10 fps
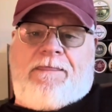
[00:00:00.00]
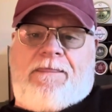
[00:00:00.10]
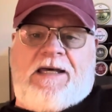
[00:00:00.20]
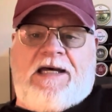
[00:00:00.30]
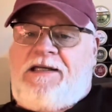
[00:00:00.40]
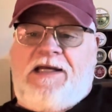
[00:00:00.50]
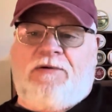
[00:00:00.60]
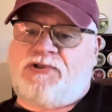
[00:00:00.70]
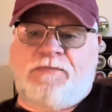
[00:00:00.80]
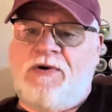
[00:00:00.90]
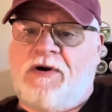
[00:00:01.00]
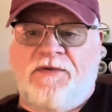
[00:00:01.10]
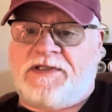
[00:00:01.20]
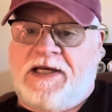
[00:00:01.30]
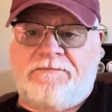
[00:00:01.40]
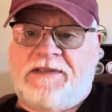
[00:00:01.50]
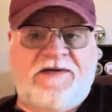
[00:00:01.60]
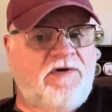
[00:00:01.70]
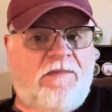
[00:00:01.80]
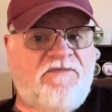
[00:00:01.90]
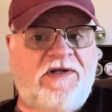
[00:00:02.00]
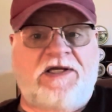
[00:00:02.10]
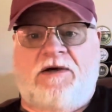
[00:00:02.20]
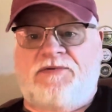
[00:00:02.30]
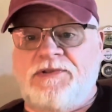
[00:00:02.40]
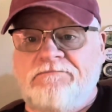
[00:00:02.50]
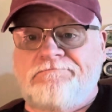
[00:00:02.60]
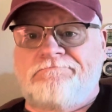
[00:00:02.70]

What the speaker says: don't smoke all the time, even on my videos.